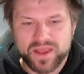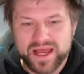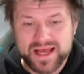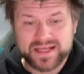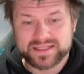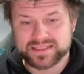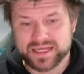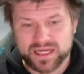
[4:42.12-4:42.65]

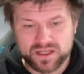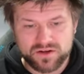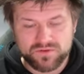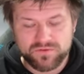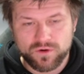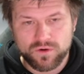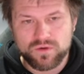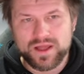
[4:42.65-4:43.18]
Second
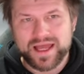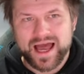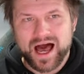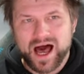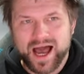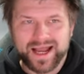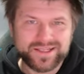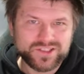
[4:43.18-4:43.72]
of all,
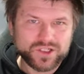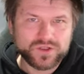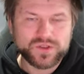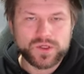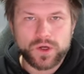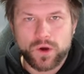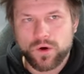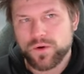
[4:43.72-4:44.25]
I
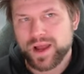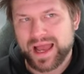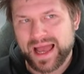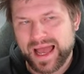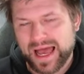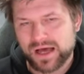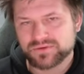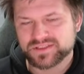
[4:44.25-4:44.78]
don't know
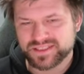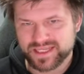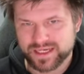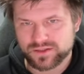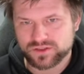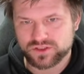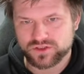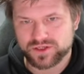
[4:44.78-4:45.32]
how
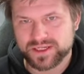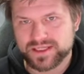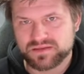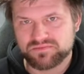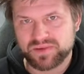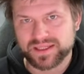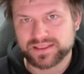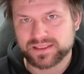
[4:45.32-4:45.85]
Telstra
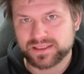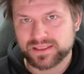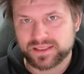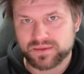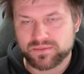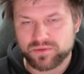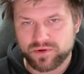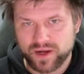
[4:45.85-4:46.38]
is bundling
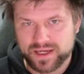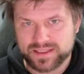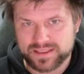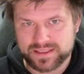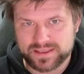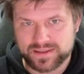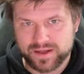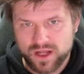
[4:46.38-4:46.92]
the
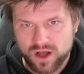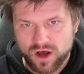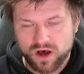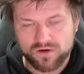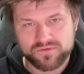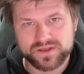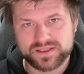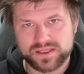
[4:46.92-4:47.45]
prices.
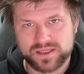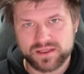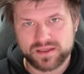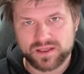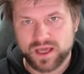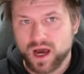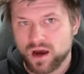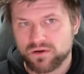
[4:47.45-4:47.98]
Obviously,
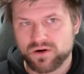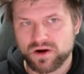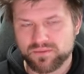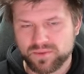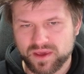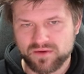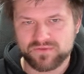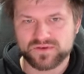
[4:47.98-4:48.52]
the R R
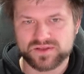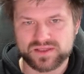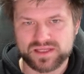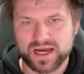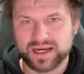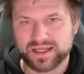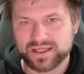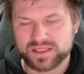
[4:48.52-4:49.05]
P for
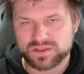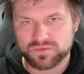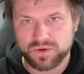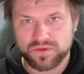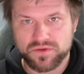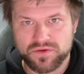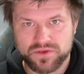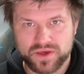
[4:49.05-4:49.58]
Starlink is
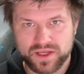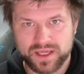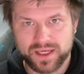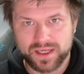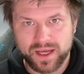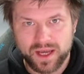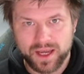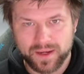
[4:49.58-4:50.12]
one hundred
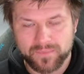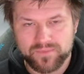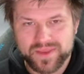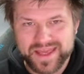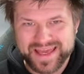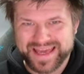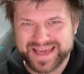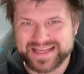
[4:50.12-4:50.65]
thirty-nine
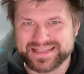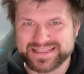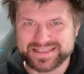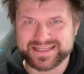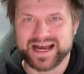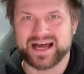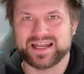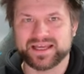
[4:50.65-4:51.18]
dollars. Is
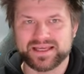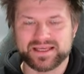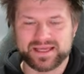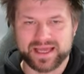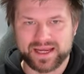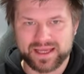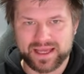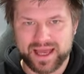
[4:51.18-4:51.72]
Starlink
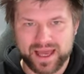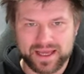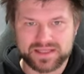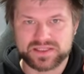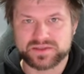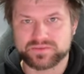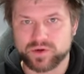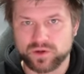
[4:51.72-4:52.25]
getting a
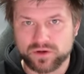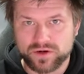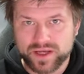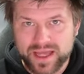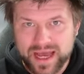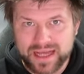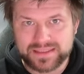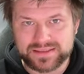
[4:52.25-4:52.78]
smaller
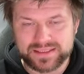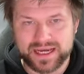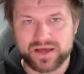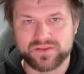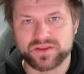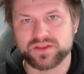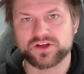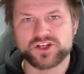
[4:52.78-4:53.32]
cut now
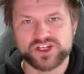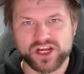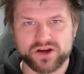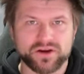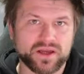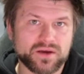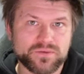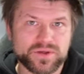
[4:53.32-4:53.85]
that they're
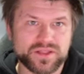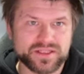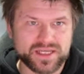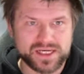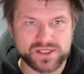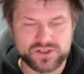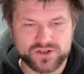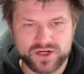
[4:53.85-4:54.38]
sharing it with
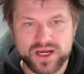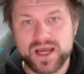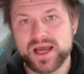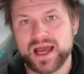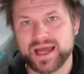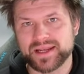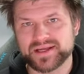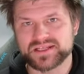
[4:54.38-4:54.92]
Telstra
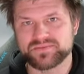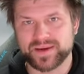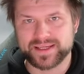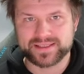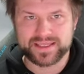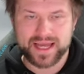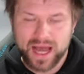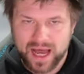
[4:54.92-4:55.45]
and
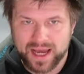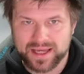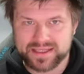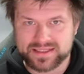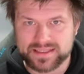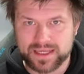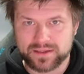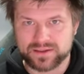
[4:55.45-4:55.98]
expecting higher
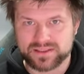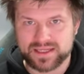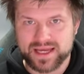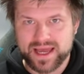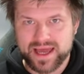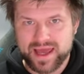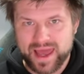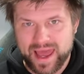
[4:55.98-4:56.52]
sales?
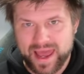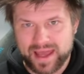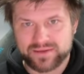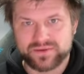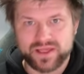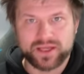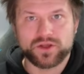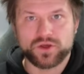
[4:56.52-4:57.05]
and
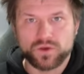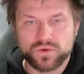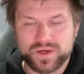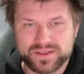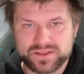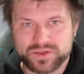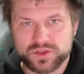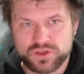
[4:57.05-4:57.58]
then you
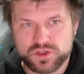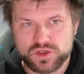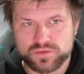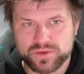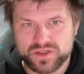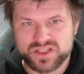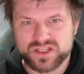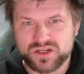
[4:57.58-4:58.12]
as the
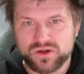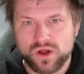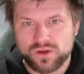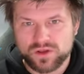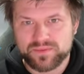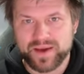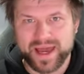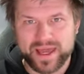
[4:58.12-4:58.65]
consumer still
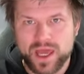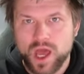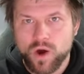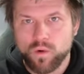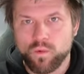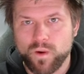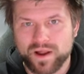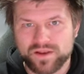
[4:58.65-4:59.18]
only pay
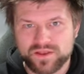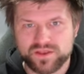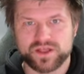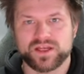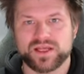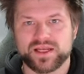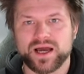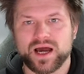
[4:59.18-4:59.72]
one hundred
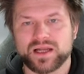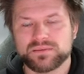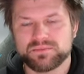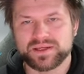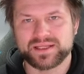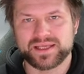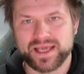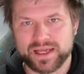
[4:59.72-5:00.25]
thirty-nine dollars
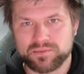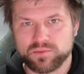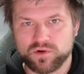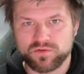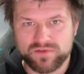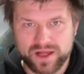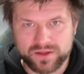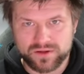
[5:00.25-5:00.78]
but get
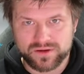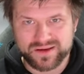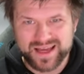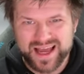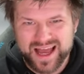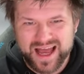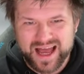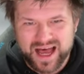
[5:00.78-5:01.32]
more value.
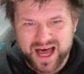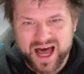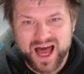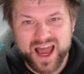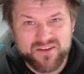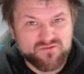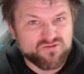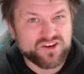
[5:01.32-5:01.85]

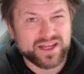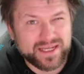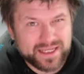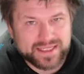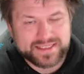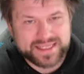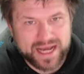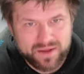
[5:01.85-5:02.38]
I
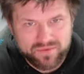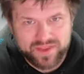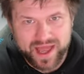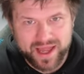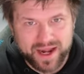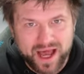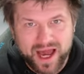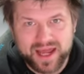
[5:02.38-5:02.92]
really doubt
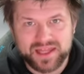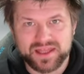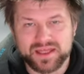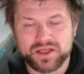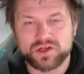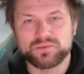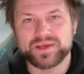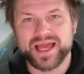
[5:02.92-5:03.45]
that. I
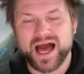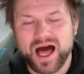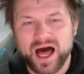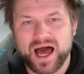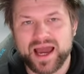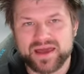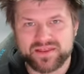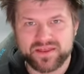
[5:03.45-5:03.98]
think it'll be higher than